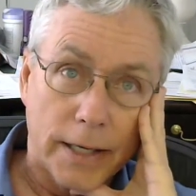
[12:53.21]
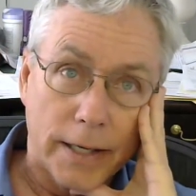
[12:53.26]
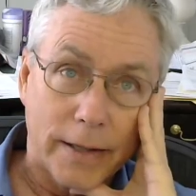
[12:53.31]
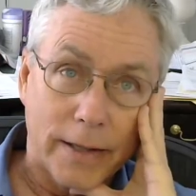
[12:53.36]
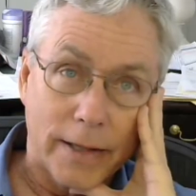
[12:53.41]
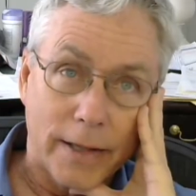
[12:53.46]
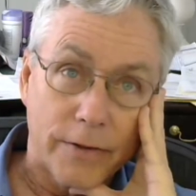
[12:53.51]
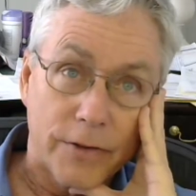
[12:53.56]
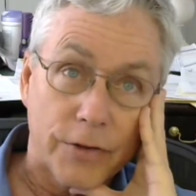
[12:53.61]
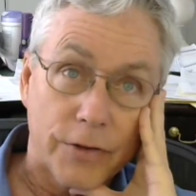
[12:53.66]

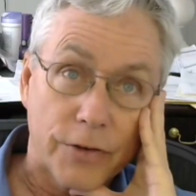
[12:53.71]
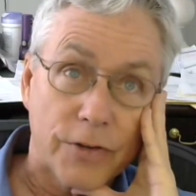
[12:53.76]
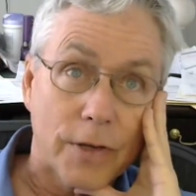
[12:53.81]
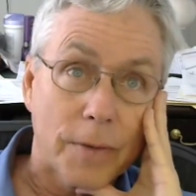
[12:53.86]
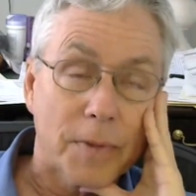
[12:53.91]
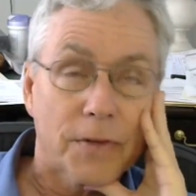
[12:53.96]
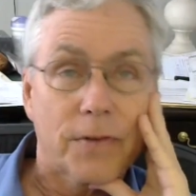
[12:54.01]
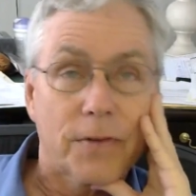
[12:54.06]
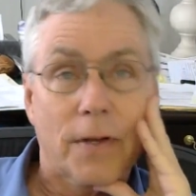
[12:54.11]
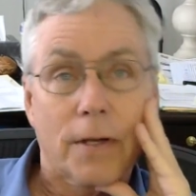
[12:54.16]
and to
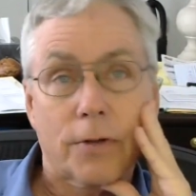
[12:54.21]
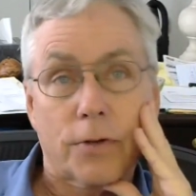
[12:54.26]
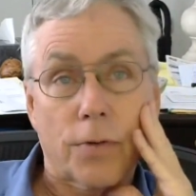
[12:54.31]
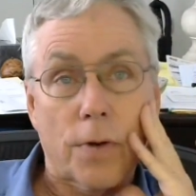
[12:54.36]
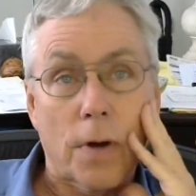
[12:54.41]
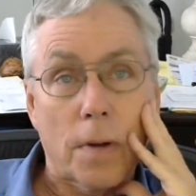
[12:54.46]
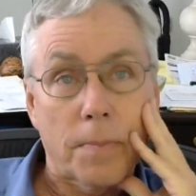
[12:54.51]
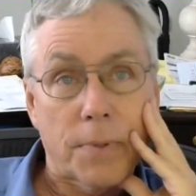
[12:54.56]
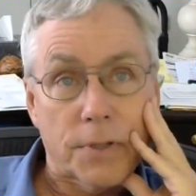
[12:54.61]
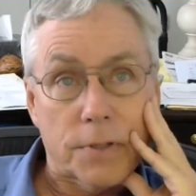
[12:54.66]
some
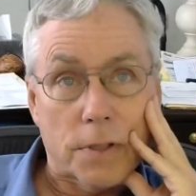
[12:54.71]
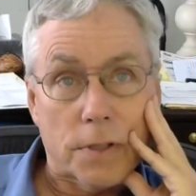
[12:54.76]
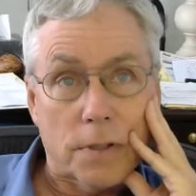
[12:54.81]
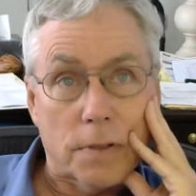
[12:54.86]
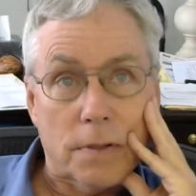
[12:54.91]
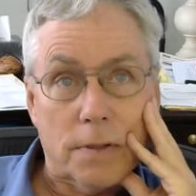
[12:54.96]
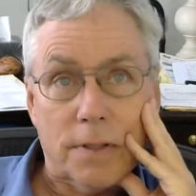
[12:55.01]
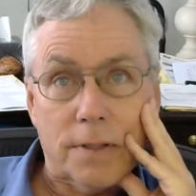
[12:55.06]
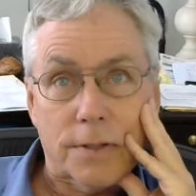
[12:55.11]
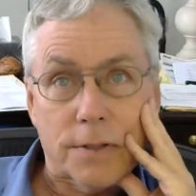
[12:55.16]
extent, Trump is
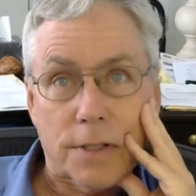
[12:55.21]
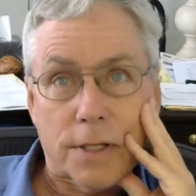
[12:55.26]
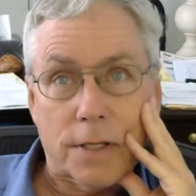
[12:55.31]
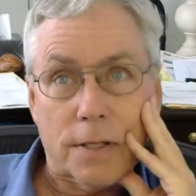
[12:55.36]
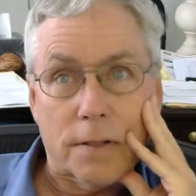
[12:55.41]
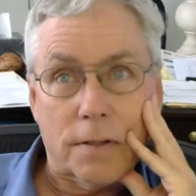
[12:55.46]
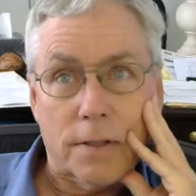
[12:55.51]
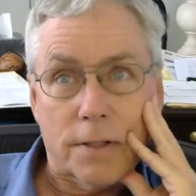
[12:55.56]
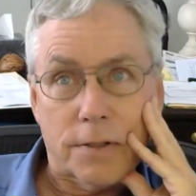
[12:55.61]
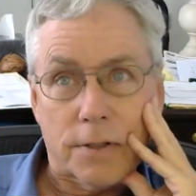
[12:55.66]

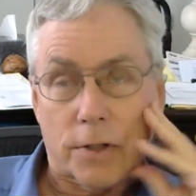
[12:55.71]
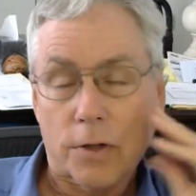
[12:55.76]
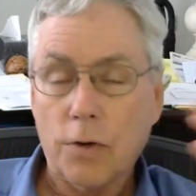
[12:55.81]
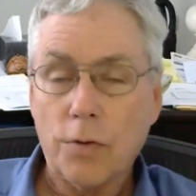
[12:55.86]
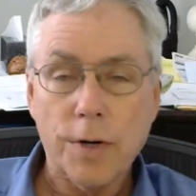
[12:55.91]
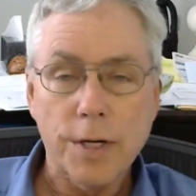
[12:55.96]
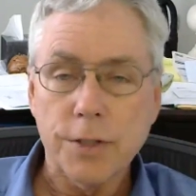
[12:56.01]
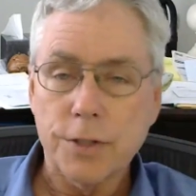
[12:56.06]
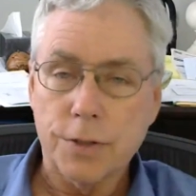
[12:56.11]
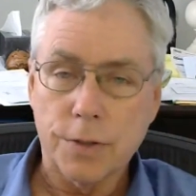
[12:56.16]
a
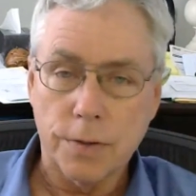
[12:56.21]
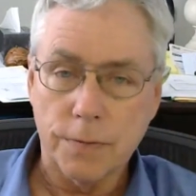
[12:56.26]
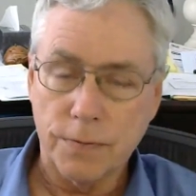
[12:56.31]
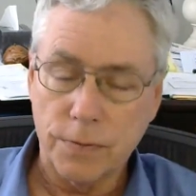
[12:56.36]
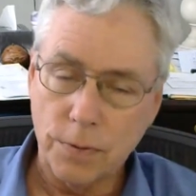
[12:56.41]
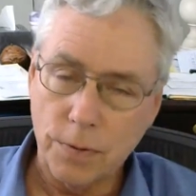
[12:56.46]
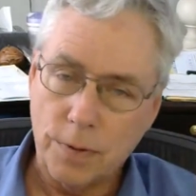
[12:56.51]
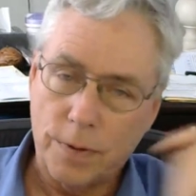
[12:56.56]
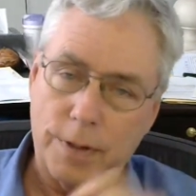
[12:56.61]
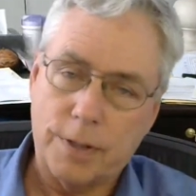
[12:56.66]
creature of
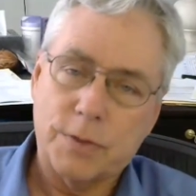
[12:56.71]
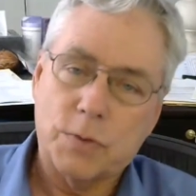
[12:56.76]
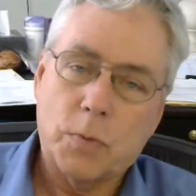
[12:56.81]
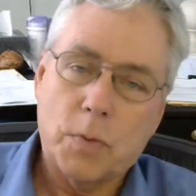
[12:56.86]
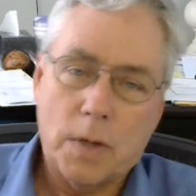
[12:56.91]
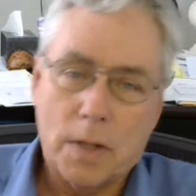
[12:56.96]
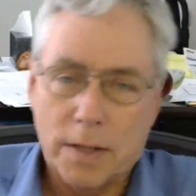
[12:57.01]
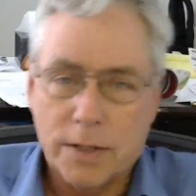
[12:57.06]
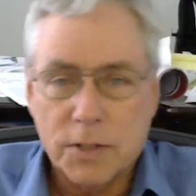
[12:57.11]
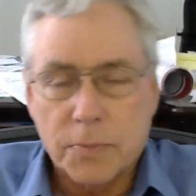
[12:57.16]
Florida as well.